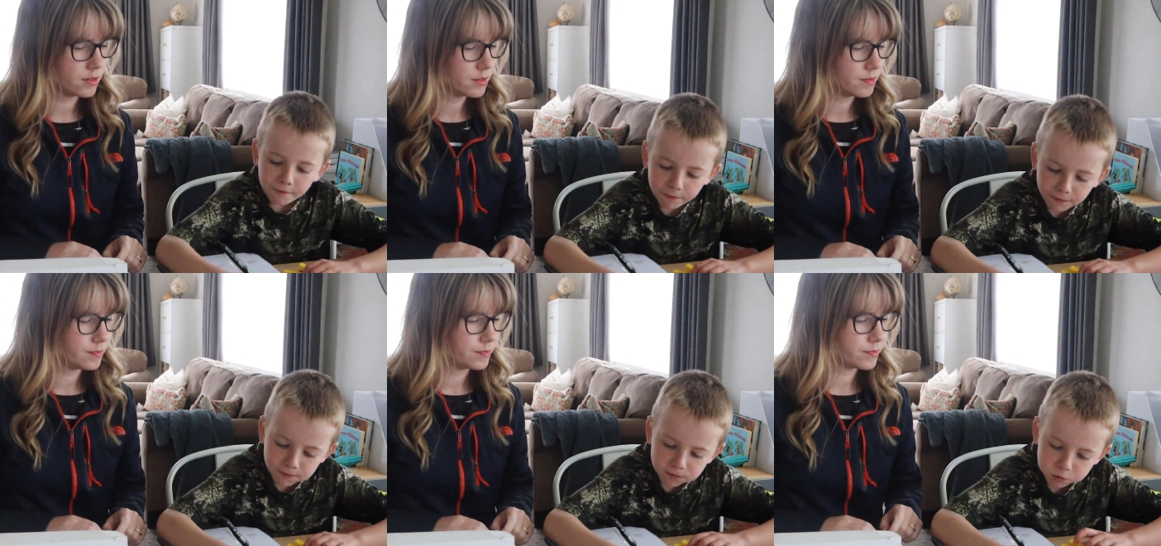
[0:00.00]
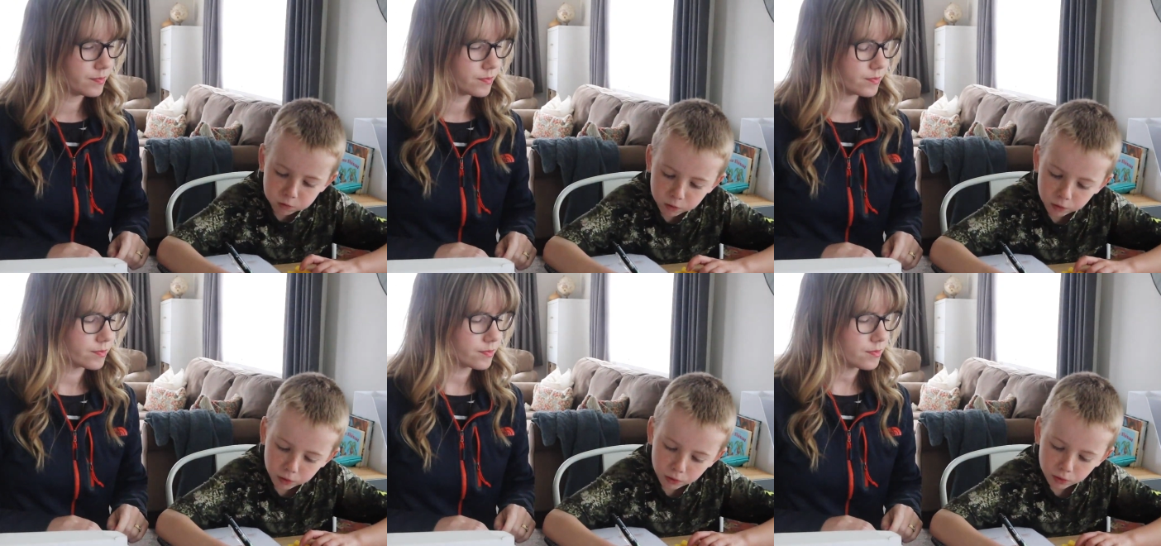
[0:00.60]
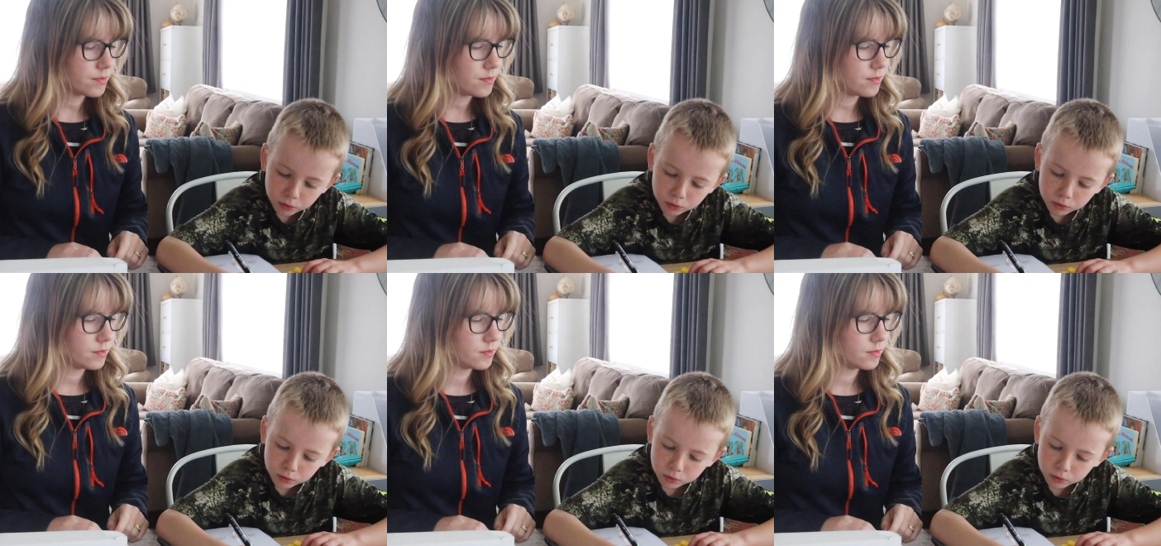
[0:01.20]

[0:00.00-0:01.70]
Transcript: (no one is talking)